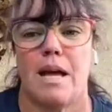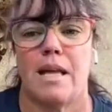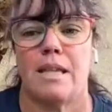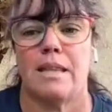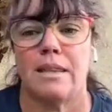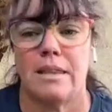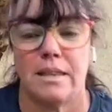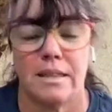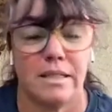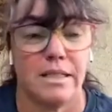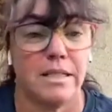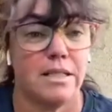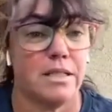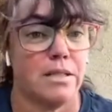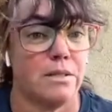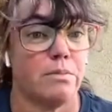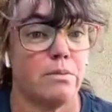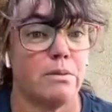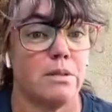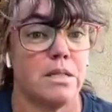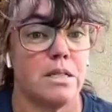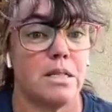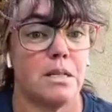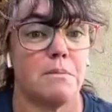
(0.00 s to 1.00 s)
at
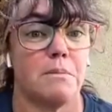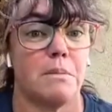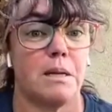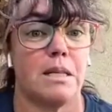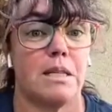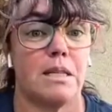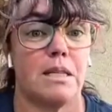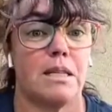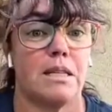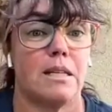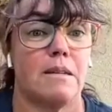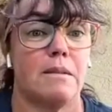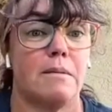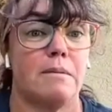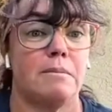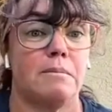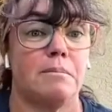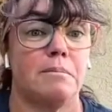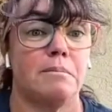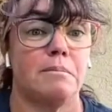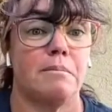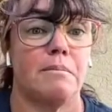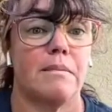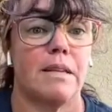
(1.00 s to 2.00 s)
least once a month,
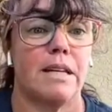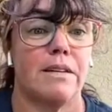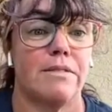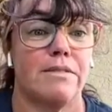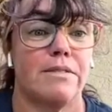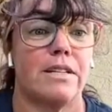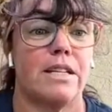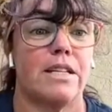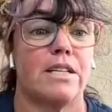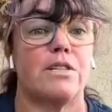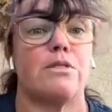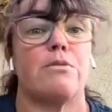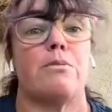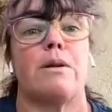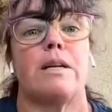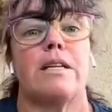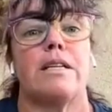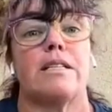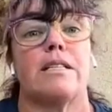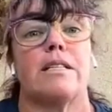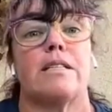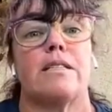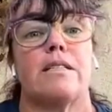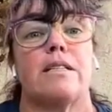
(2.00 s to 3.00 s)
if not
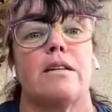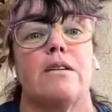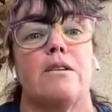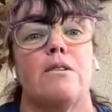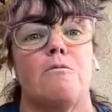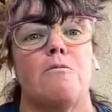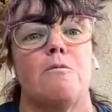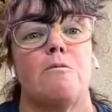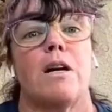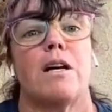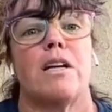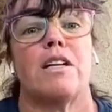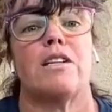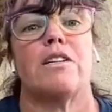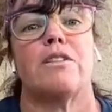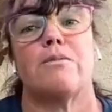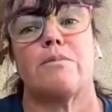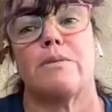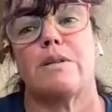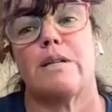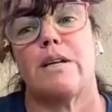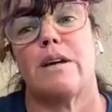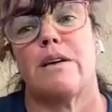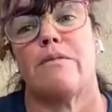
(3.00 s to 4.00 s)
twice. Why?
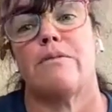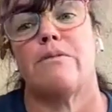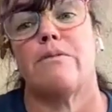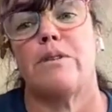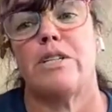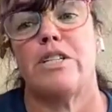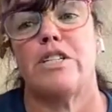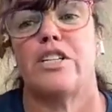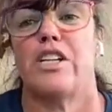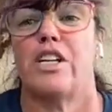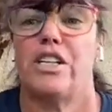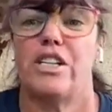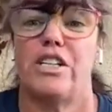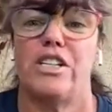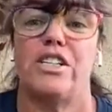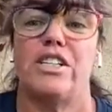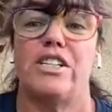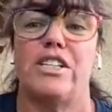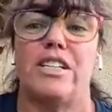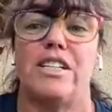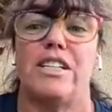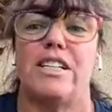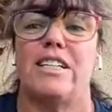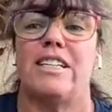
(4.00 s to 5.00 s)
Because whenever we change
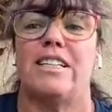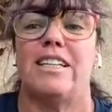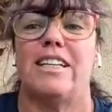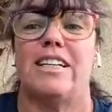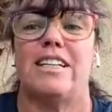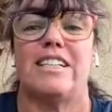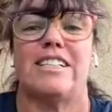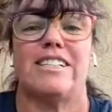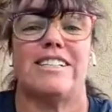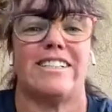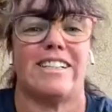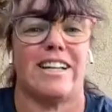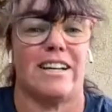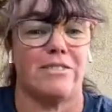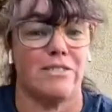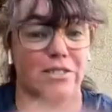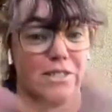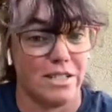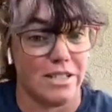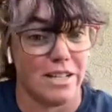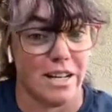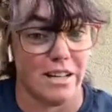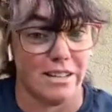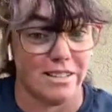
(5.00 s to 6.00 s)
it, it like
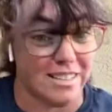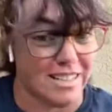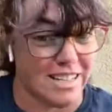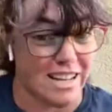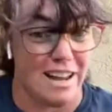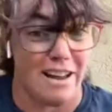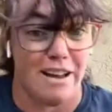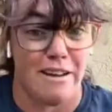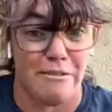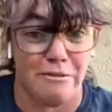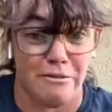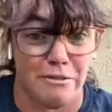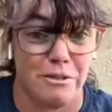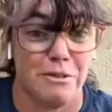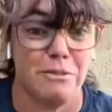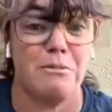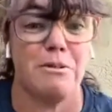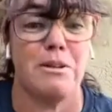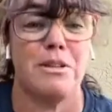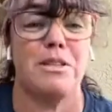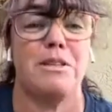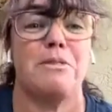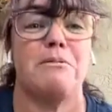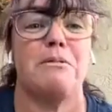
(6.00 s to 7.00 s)
shouts it out to
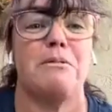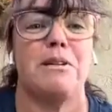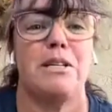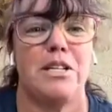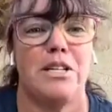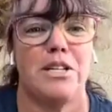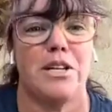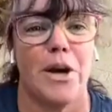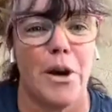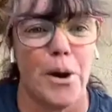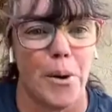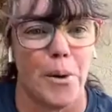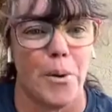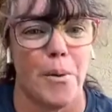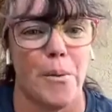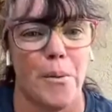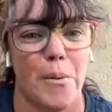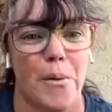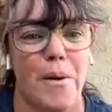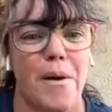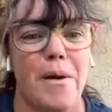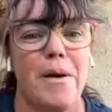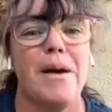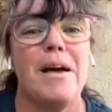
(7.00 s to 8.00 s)
everyone that we
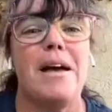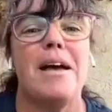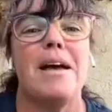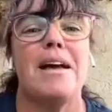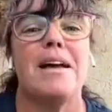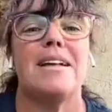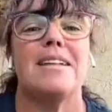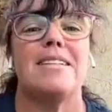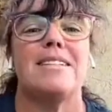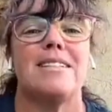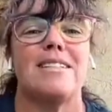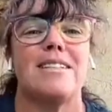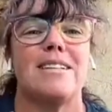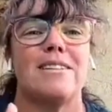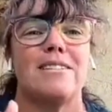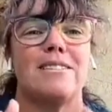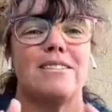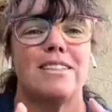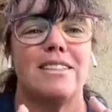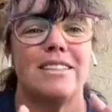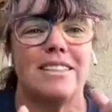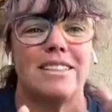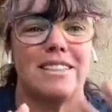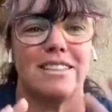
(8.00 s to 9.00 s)
know. And
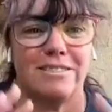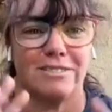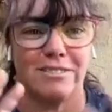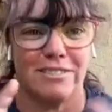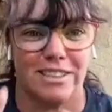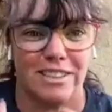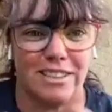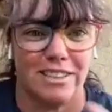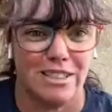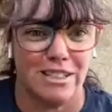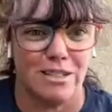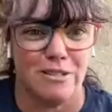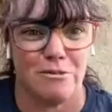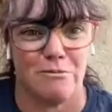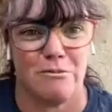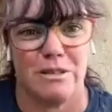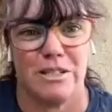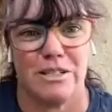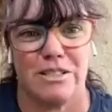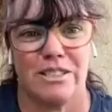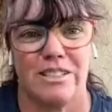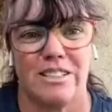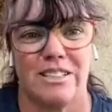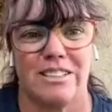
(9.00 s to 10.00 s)
so it's one of those
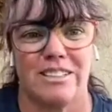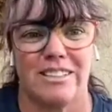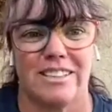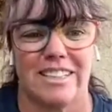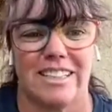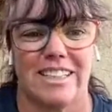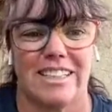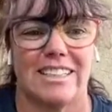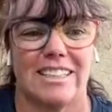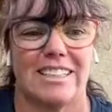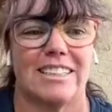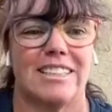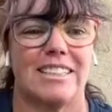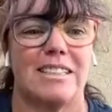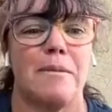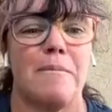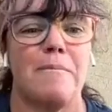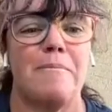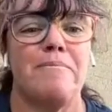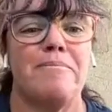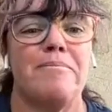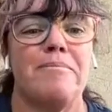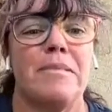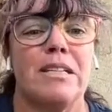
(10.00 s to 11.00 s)
weird little things.
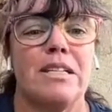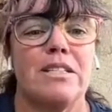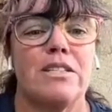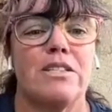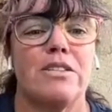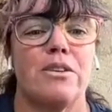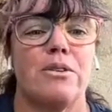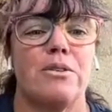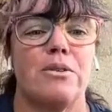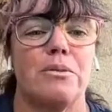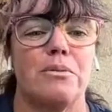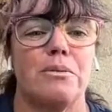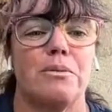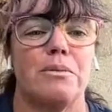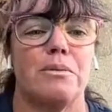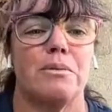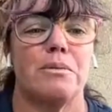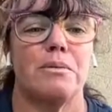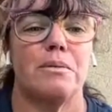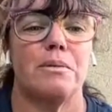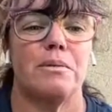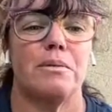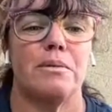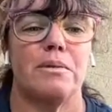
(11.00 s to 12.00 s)
So